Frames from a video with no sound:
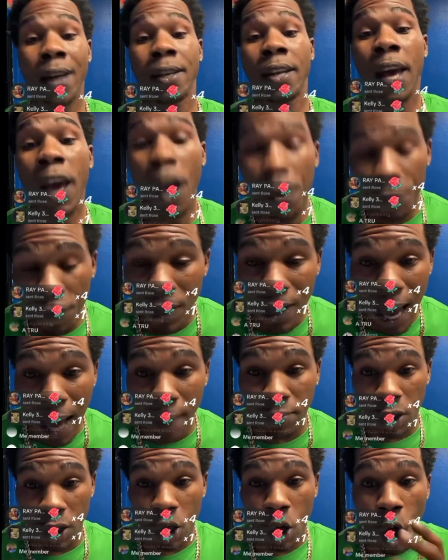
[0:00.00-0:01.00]
and every
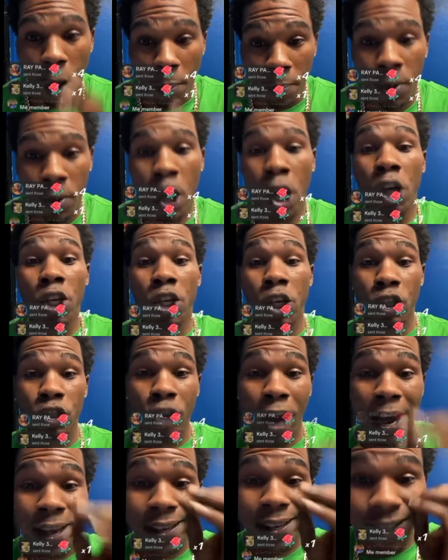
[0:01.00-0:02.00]
time she come,
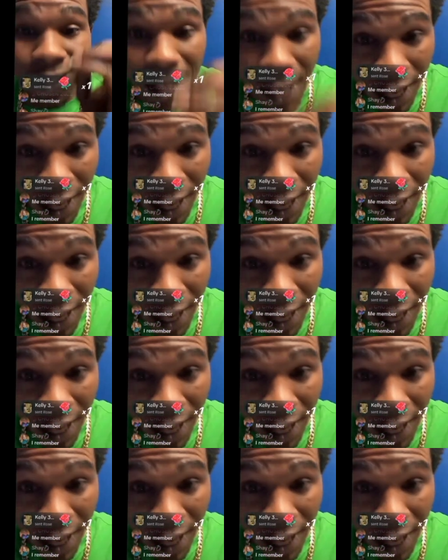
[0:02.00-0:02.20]
she try